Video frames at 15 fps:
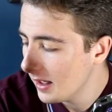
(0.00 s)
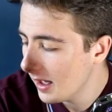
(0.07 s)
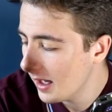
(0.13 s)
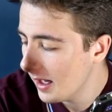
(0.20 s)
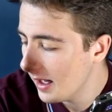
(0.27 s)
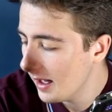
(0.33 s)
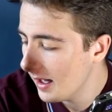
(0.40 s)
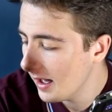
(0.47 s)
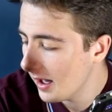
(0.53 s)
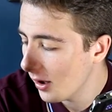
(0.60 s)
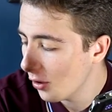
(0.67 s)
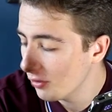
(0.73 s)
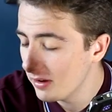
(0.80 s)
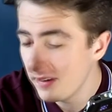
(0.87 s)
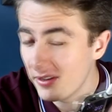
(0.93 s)

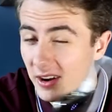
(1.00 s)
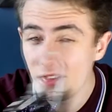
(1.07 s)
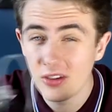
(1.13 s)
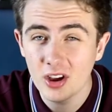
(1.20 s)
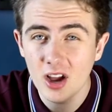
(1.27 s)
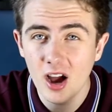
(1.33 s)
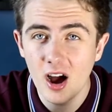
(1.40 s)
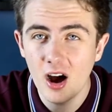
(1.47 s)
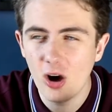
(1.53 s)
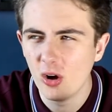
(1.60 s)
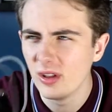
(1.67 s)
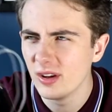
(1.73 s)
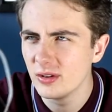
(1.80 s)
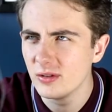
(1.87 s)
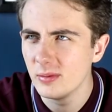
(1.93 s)
Or even in the car,
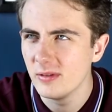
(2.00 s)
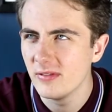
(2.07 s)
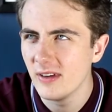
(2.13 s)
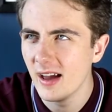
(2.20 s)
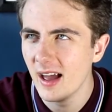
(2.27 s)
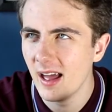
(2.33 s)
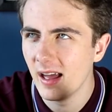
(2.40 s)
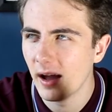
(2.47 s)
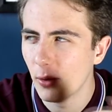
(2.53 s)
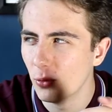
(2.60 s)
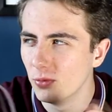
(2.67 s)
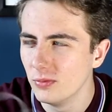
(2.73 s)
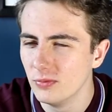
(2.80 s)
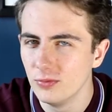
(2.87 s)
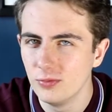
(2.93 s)
although to be fair,
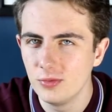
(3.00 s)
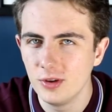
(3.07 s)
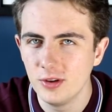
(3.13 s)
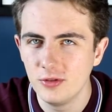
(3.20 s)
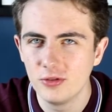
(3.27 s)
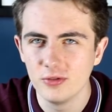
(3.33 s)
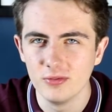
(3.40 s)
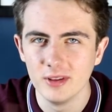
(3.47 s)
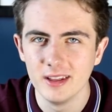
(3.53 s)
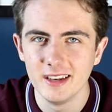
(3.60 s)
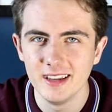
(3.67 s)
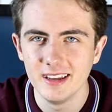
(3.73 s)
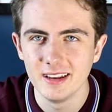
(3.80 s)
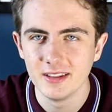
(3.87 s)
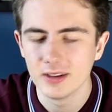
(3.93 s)
you shouldn't really
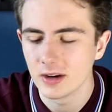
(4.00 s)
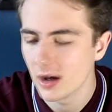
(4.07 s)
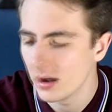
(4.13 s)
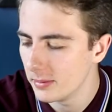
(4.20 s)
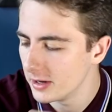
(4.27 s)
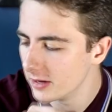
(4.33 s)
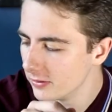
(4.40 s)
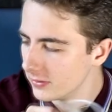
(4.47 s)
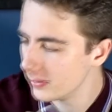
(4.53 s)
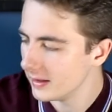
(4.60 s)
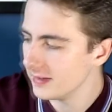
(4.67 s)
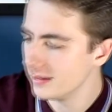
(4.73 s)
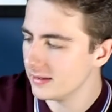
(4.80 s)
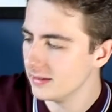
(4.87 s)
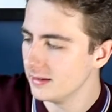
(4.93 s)
need it in the car because
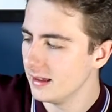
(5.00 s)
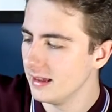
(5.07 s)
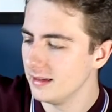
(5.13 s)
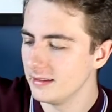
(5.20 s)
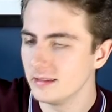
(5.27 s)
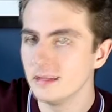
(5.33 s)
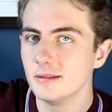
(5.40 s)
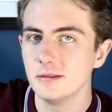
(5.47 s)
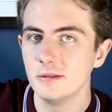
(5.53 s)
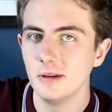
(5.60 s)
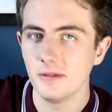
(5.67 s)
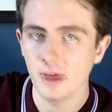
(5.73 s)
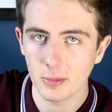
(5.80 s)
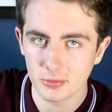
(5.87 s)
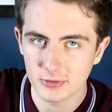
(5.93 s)
this is
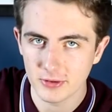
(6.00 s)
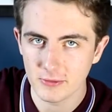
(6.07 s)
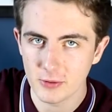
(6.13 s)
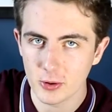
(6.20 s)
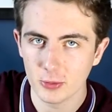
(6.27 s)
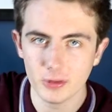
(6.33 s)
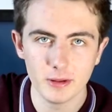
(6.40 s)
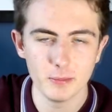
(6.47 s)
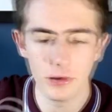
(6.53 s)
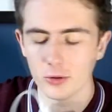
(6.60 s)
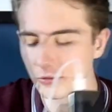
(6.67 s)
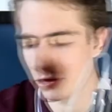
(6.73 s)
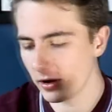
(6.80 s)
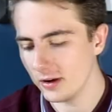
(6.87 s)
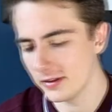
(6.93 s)
evaporative cooling.
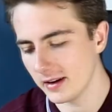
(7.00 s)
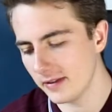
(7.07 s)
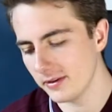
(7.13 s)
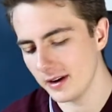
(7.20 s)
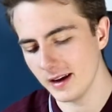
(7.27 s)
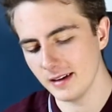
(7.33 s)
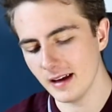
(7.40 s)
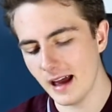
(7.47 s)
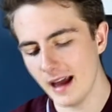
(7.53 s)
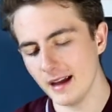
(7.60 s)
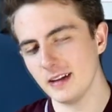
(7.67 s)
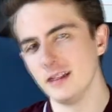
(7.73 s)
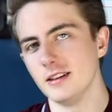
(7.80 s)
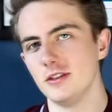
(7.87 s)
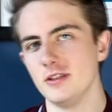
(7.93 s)
Most cars have an air
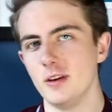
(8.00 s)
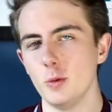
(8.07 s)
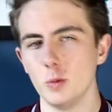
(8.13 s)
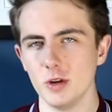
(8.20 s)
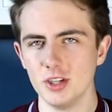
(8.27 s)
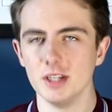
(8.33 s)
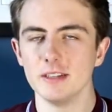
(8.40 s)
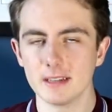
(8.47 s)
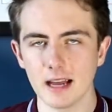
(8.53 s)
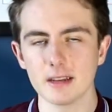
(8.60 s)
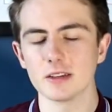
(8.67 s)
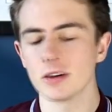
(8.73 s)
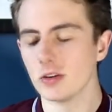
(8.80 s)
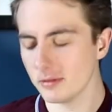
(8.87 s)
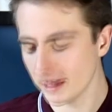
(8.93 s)
conditioning, which is
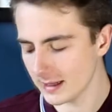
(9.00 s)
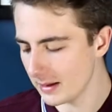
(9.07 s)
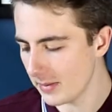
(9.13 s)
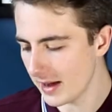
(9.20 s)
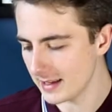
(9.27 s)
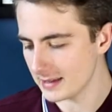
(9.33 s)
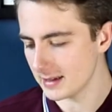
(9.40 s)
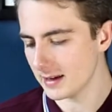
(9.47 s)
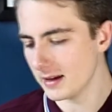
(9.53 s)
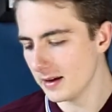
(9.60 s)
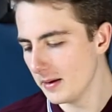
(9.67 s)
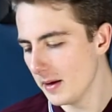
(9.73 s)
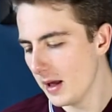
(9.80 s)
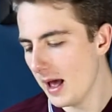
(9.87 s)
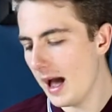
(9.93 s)
categorically better.
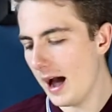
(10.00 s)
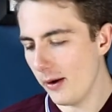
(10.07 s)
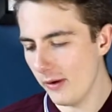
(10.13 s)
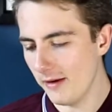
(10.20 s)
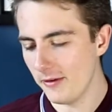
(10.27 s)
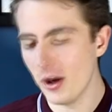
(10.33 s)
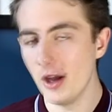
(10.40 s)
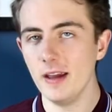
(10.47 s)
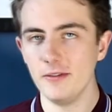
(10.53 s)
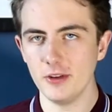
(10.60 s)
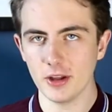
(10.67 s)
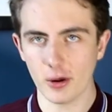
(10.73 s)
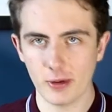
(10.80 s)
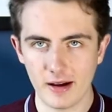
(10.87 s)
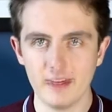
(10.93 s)
However, if you
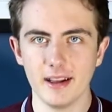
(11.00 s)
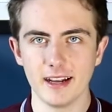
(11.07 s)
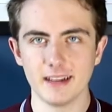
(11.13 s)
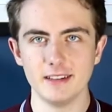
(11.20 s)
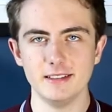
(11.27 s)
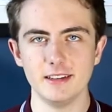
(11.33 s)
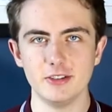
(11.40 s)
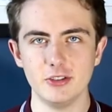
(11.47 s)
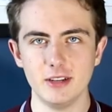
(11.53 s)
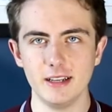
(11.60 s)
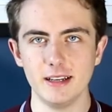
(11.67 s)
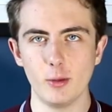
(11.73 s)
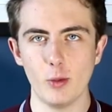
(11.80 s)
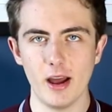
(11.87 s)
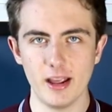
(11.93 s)
don't have air
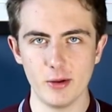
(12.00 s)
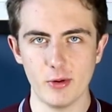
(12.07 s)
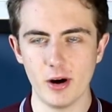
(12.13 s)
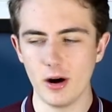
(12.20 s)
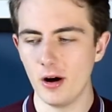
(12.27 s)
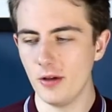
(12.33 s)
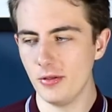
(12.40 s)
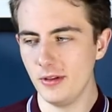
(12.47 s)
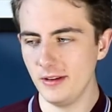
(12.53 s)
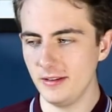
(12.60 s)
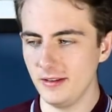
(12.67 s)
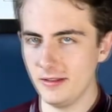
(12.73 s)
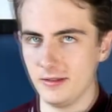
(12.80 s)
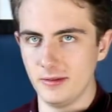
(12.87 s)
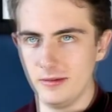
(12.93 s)
conditioning where you are, this
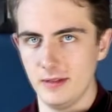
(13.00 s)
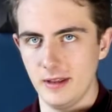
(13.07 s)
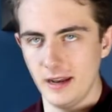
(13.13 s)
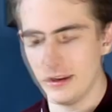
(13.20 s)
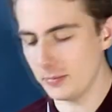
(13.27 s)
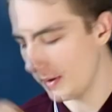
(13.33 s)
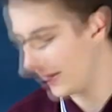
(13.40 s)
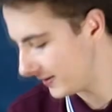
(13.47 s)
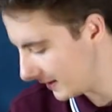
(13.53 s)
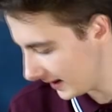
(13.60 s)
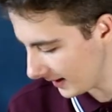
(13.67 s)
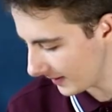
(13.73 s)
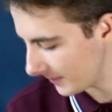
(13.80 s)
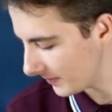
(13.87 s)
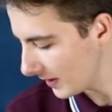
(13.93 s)
is the next best thing.